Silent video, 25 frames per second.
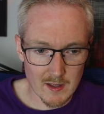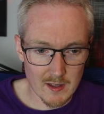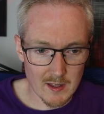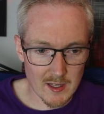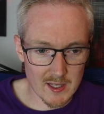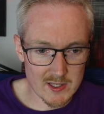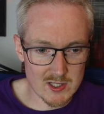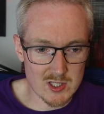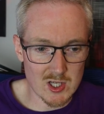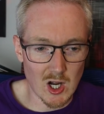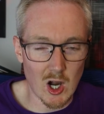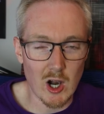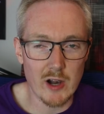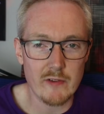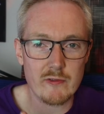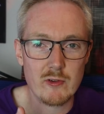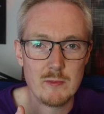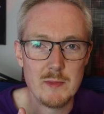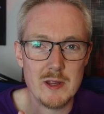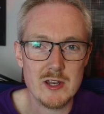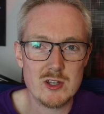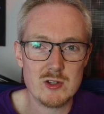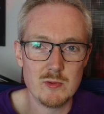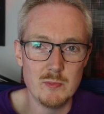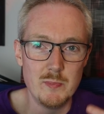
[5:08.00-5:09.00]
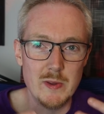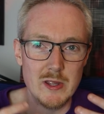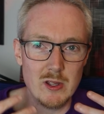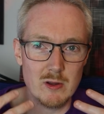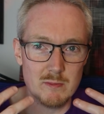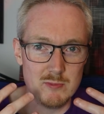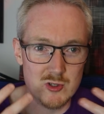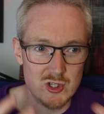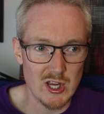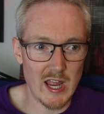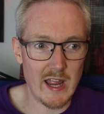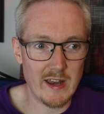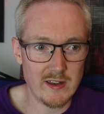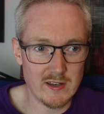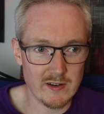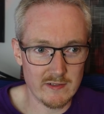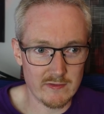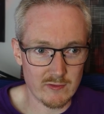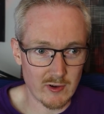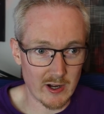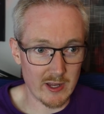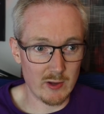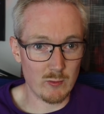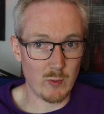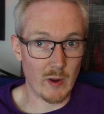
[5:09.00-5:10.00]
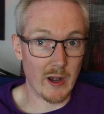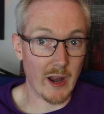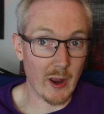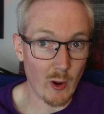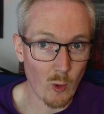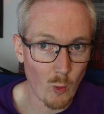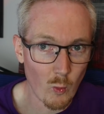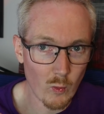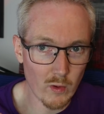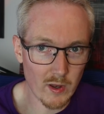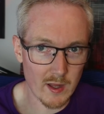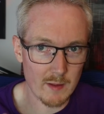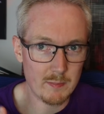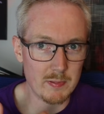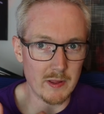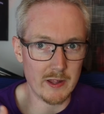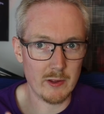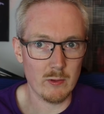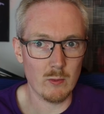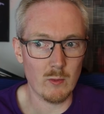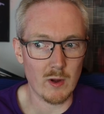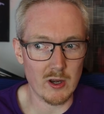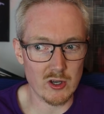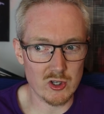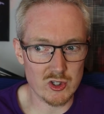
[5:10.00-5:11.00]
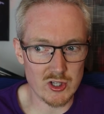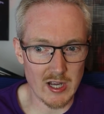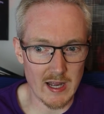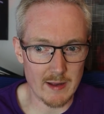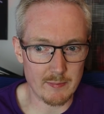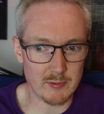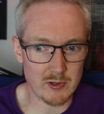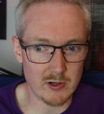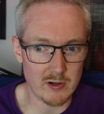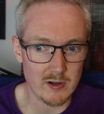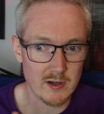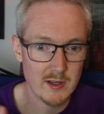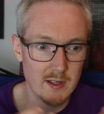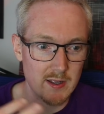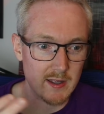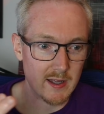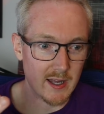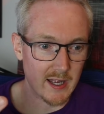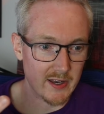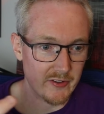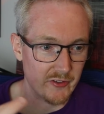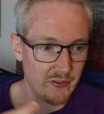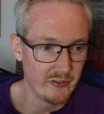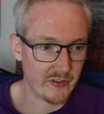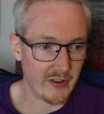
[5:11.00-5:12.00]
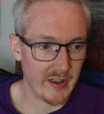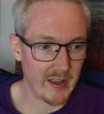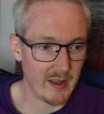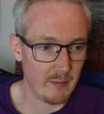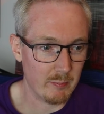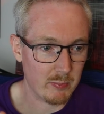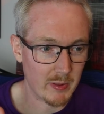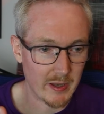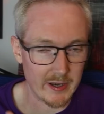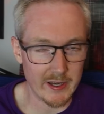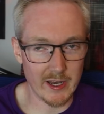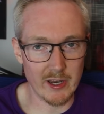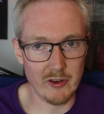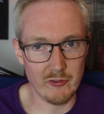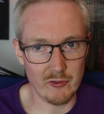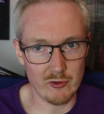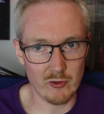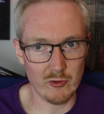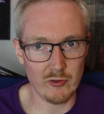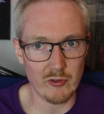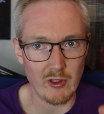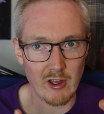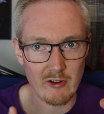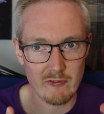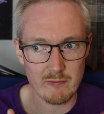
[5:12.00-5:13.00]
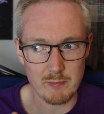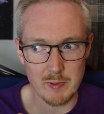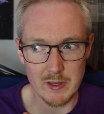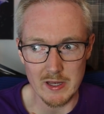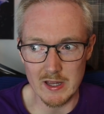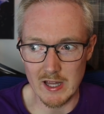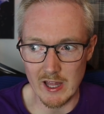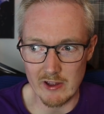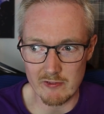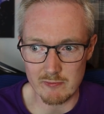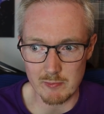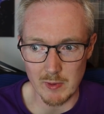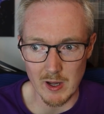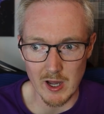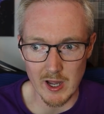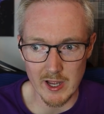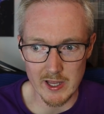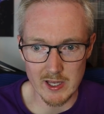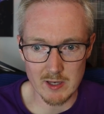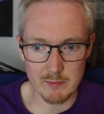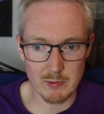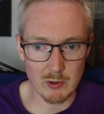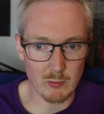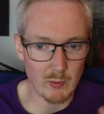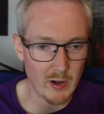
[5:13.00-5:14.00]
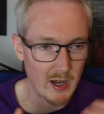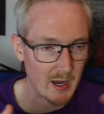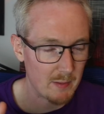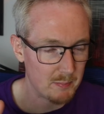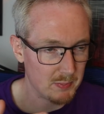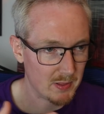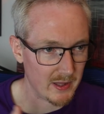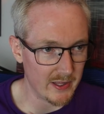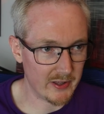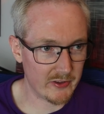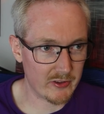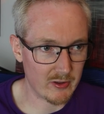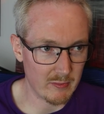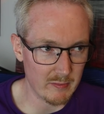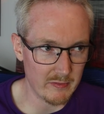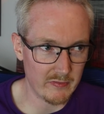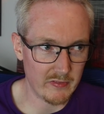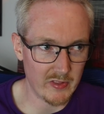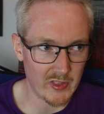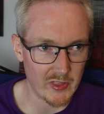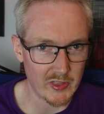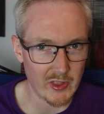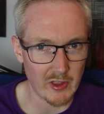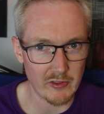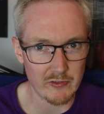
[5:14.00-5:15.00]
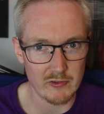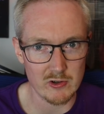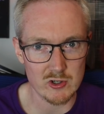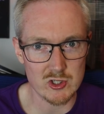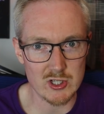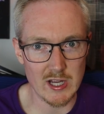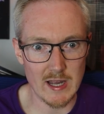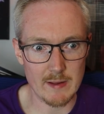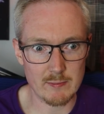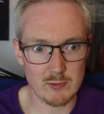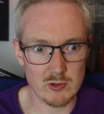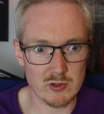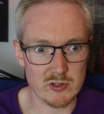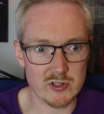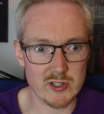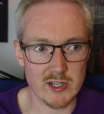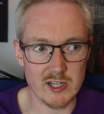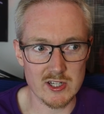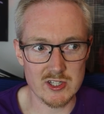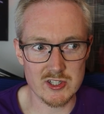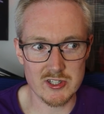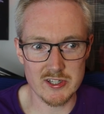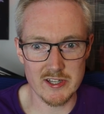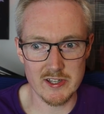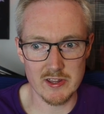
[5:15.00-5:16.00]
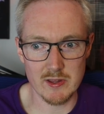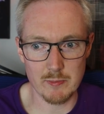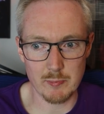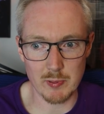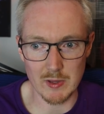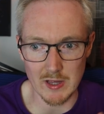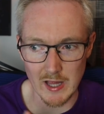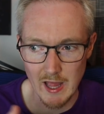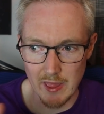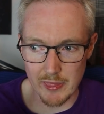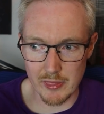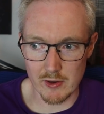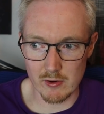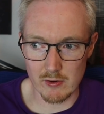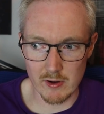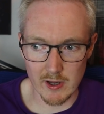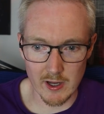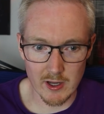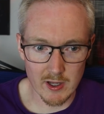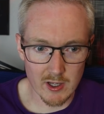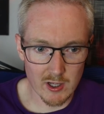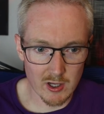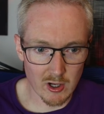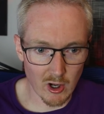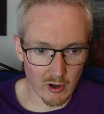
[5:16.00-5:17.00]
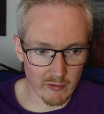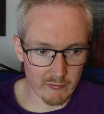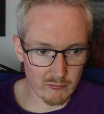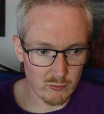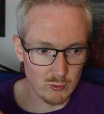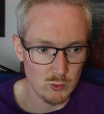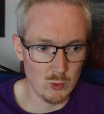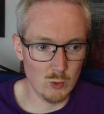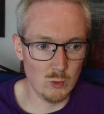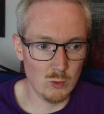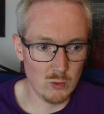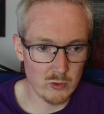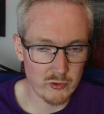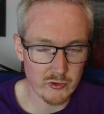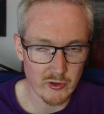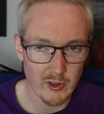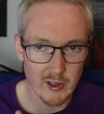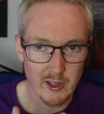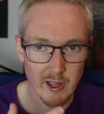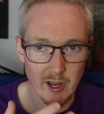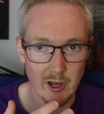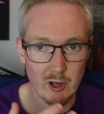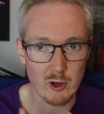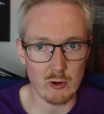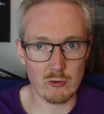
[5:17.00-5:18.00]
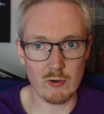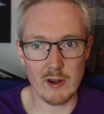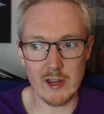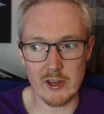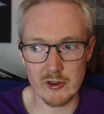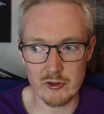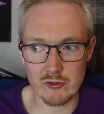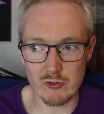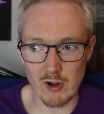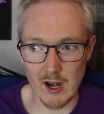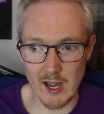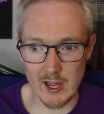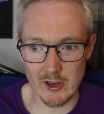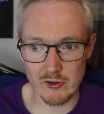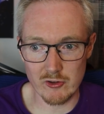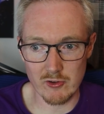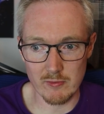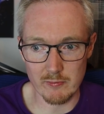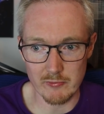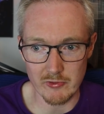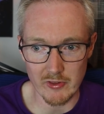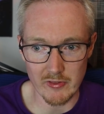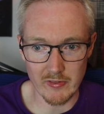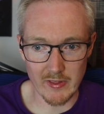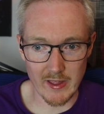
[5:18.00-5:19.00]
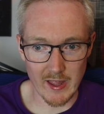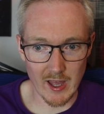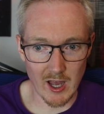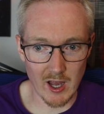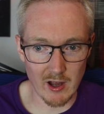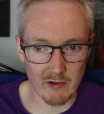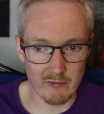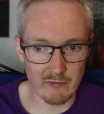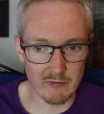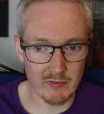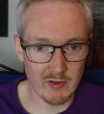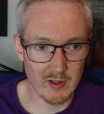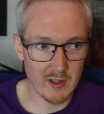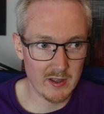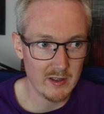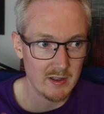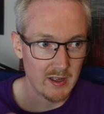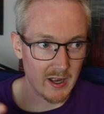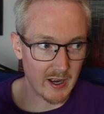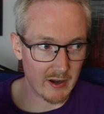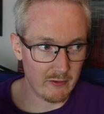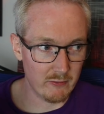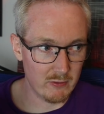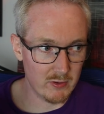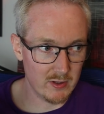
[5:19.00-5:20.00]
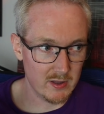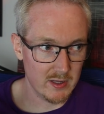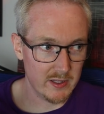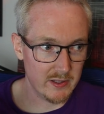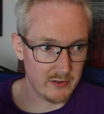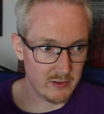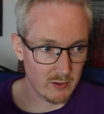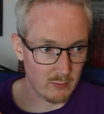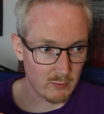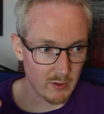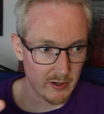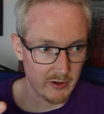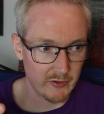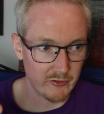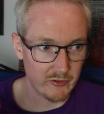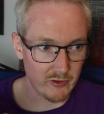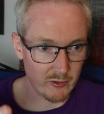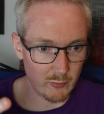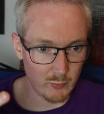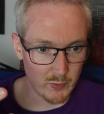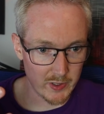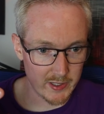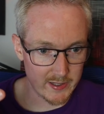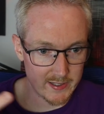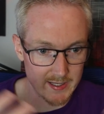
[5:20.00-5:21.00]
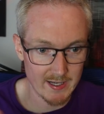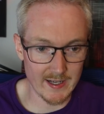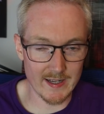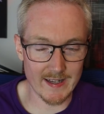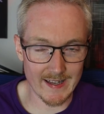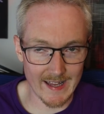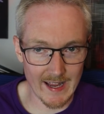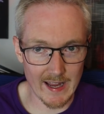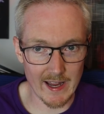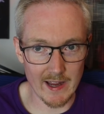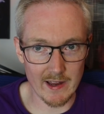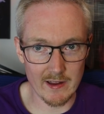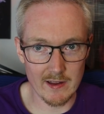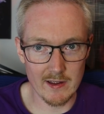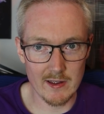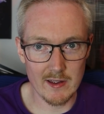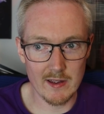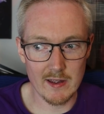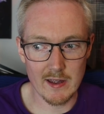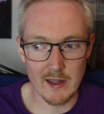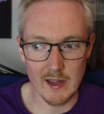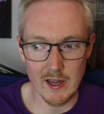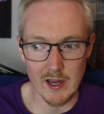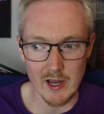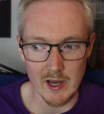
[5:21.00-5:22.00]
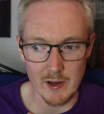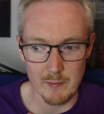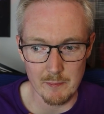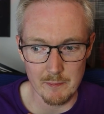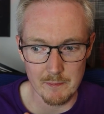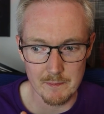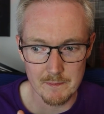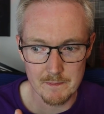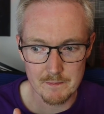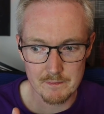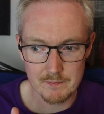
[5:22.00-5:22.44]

It's hard for me to be objective, right, when I only play the one chapter and say Blood Angels have been left behind, but when I play some of these other chapters and I see the plethora of rules and great stratagems that they have, and really the ones that we didn't get, I